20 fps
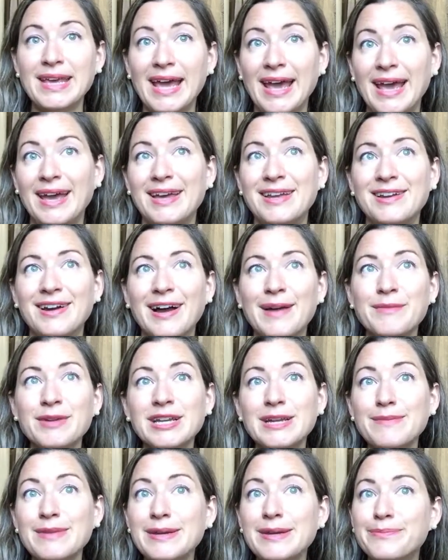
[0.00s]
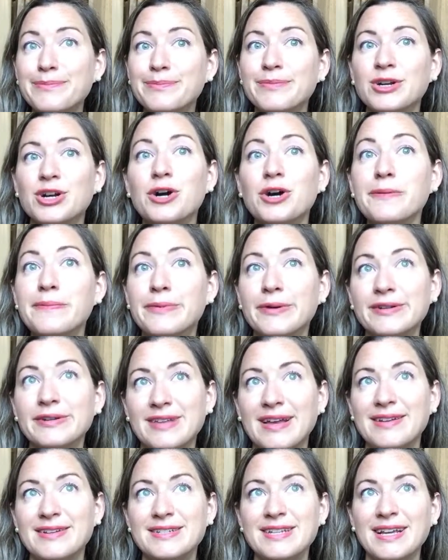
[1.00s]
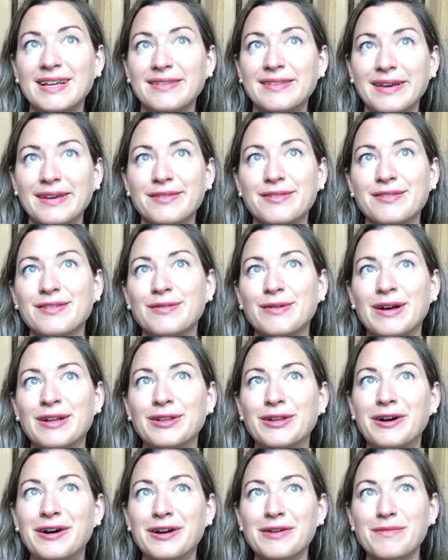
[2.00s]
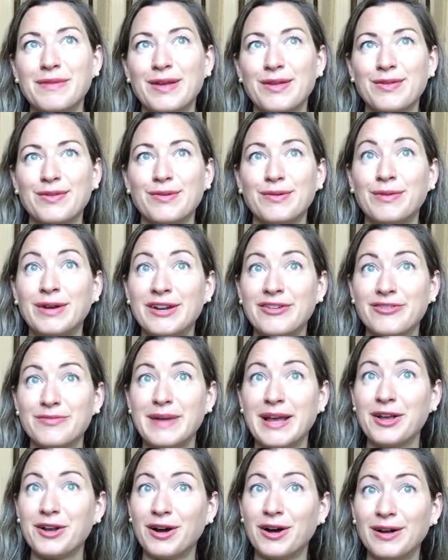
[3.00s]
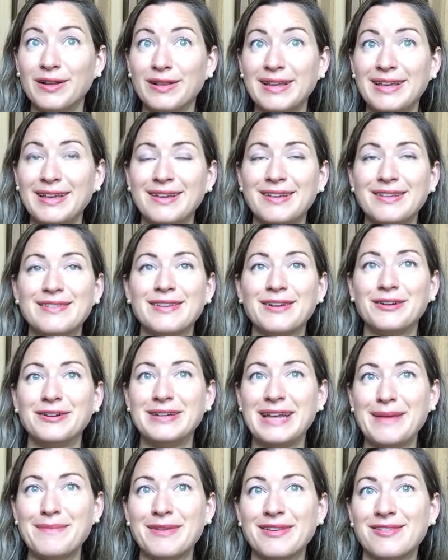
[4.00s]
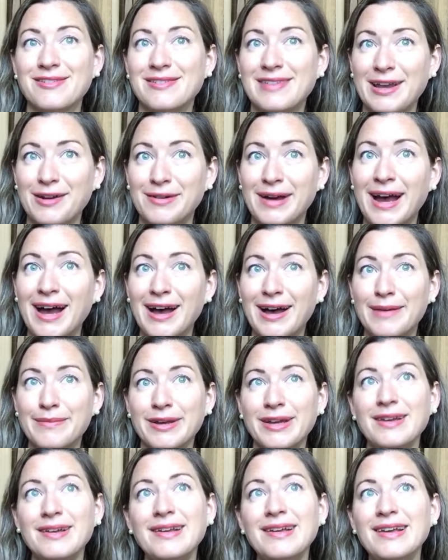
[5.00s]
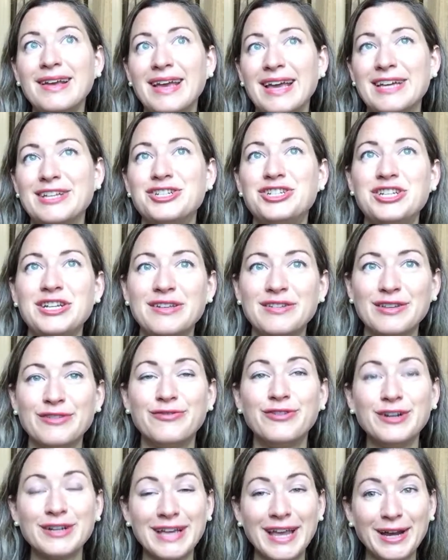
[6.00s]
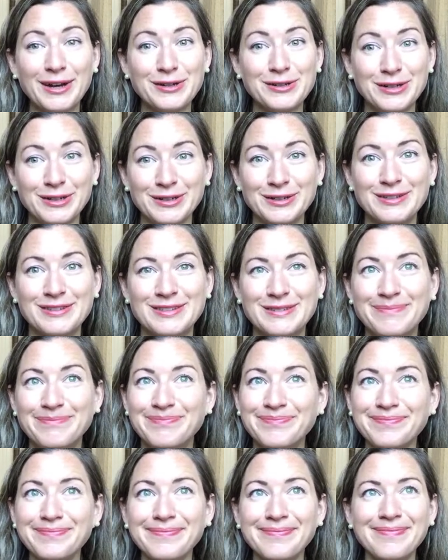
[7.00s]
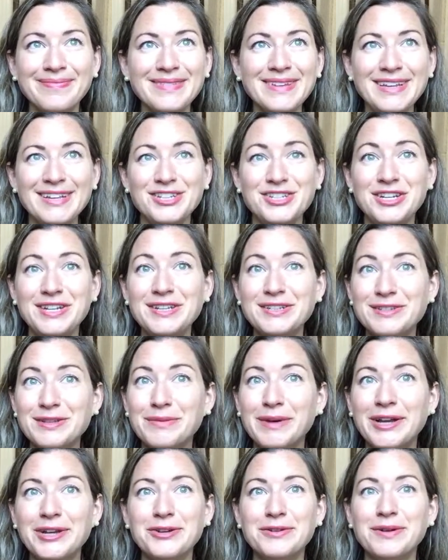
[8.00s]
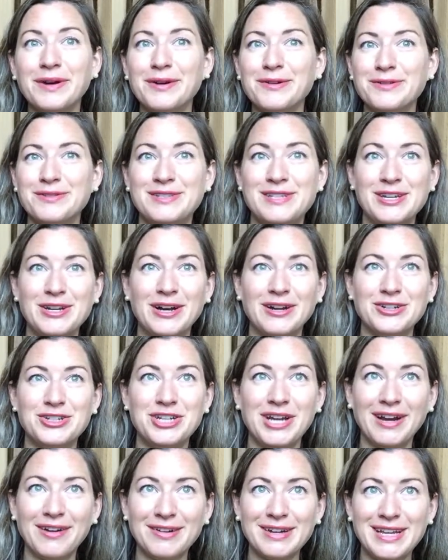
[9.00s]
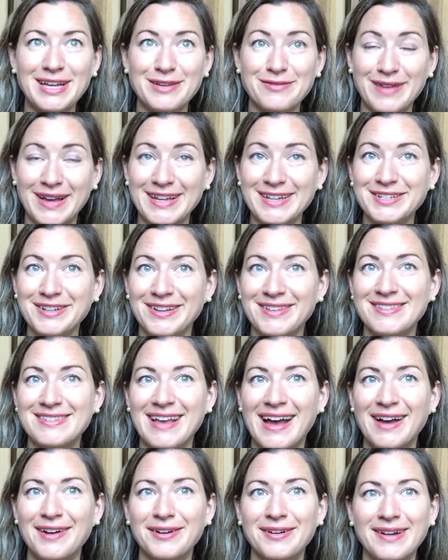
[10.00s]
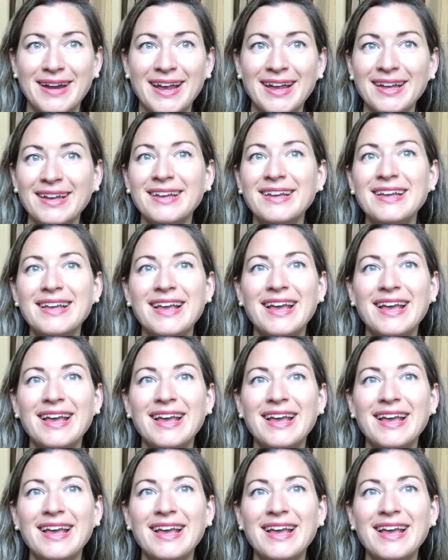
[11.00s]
And I'm going to be co-presenting this along with one of my colleagues. Her name is Sarab, and she's a foot care nurse. She's the one who hosted our charity event on Saturday,